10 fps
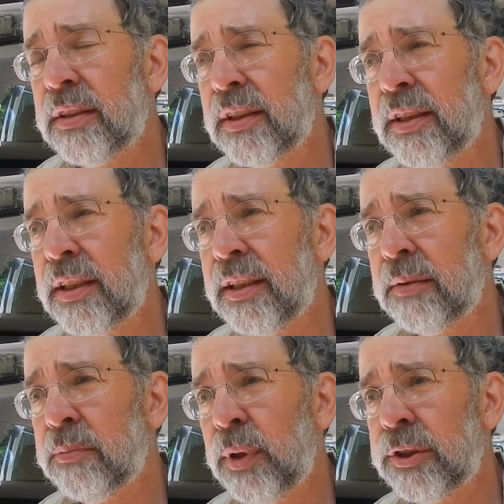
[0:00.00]

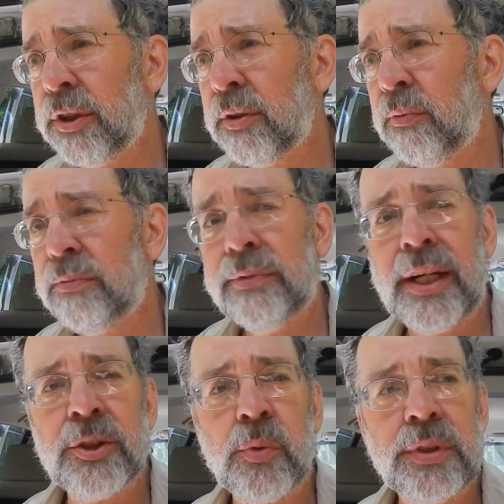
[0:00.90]
I'm pretty sure the
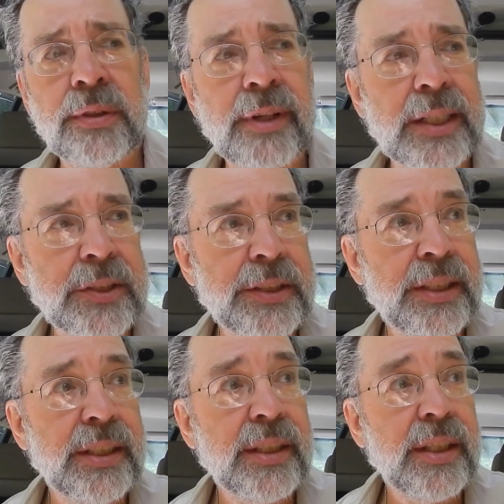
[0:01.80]
ice wouldn't have lasted.
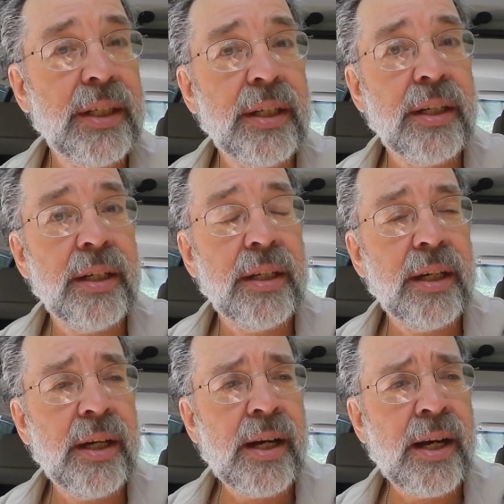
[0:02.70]

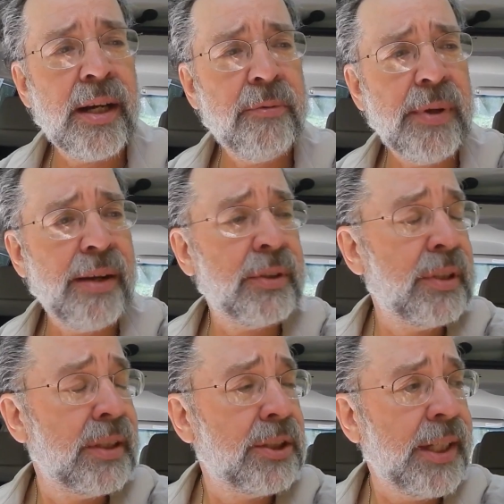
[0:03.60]
If we have a
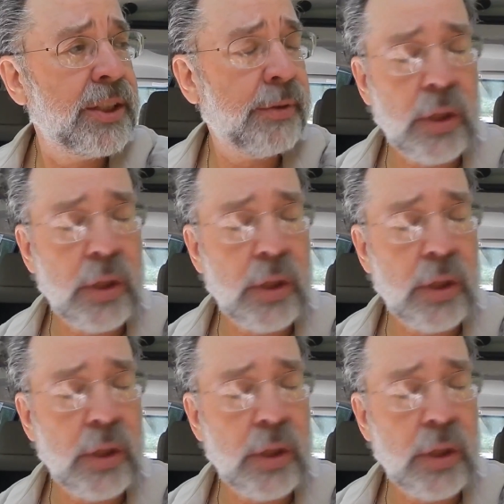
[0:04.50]
change of